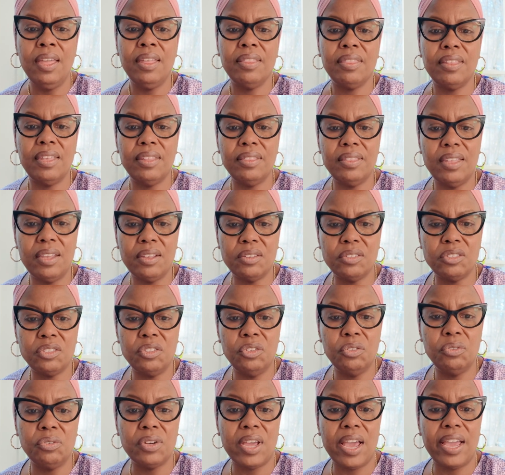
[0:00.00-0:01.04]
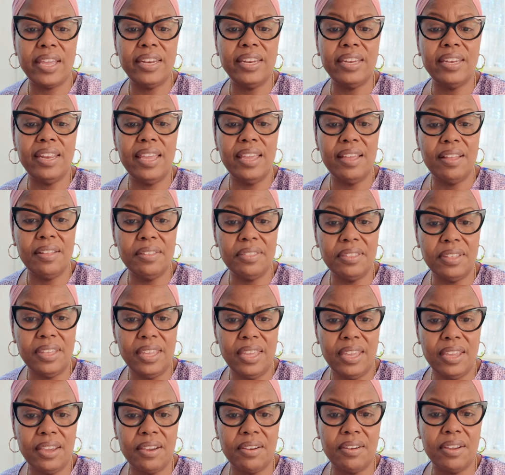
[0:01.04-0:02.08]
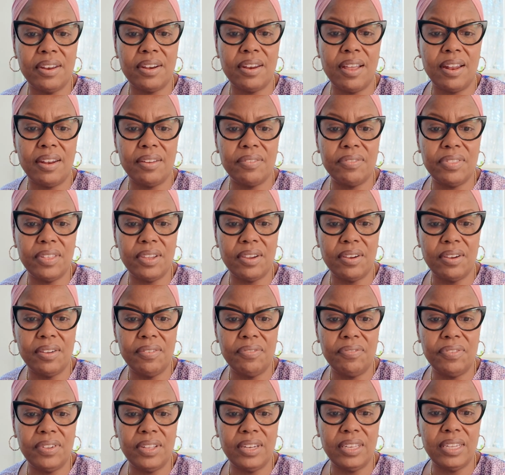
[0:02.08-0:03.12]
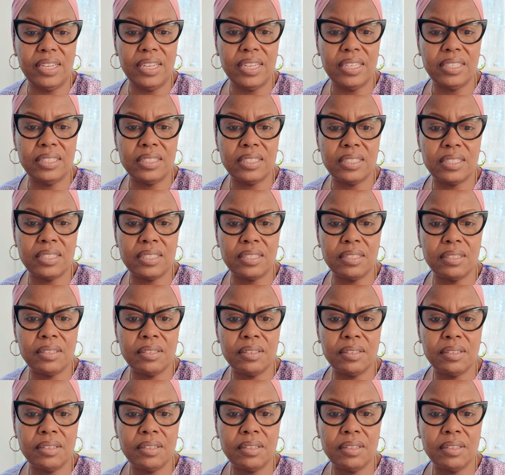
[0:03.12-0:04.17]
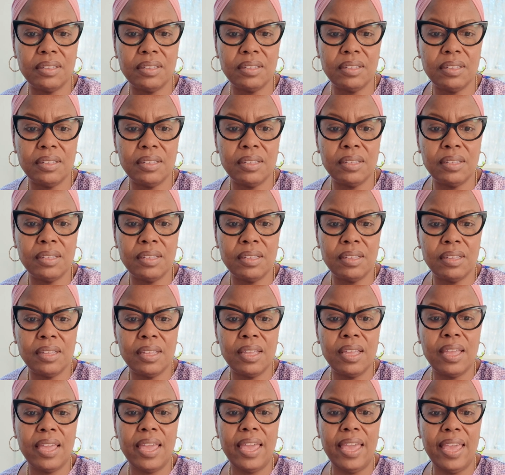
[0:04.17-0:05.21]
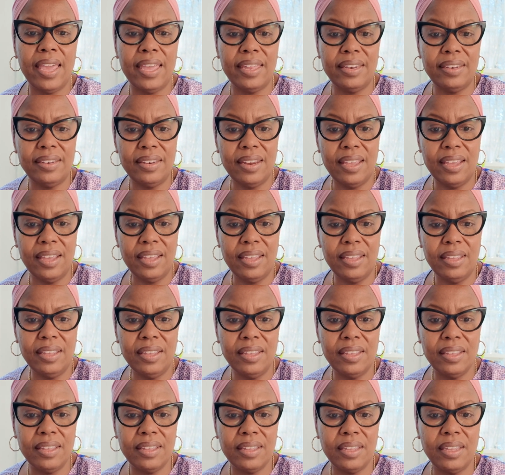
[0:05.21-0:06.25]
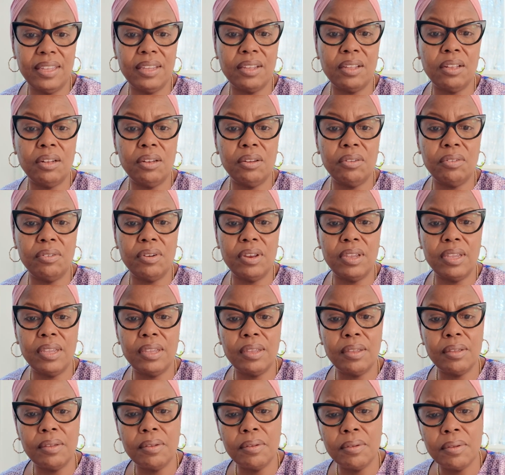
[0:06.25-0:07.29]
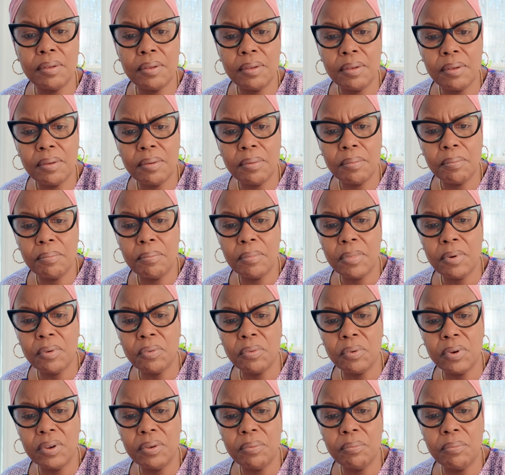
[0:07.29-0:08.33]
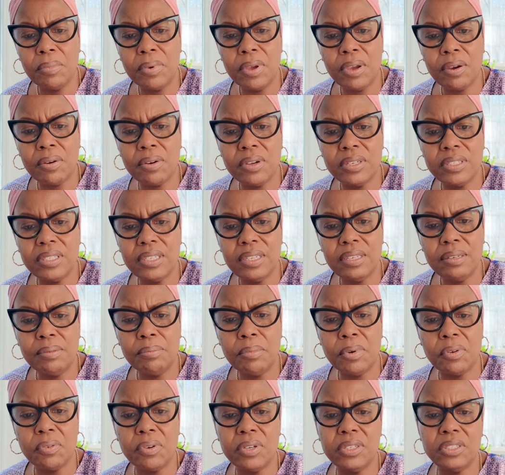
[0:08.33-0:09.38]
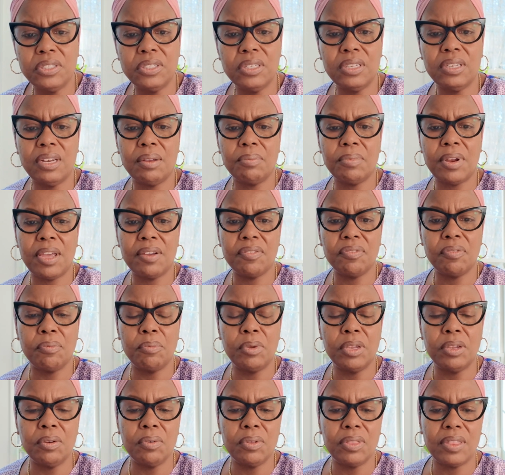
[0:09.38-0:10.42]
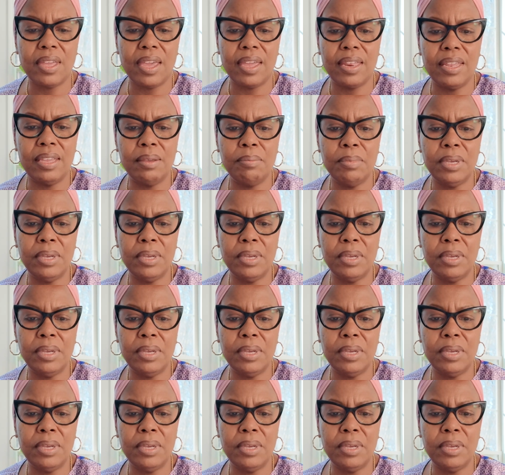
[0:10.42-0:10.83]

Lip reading: Then there's United Healthcare and all of their affiliates. Aetna, including Meritain, I'm not familiar with that,